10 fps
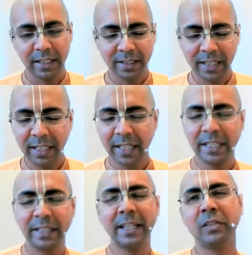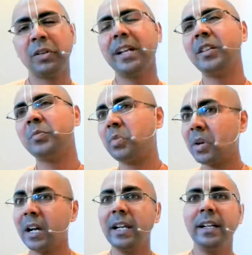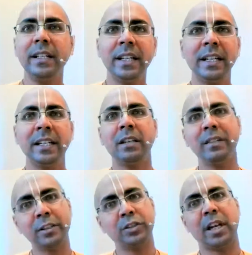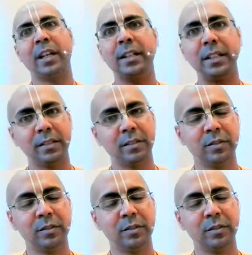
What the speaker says: they take great pride in giving charity.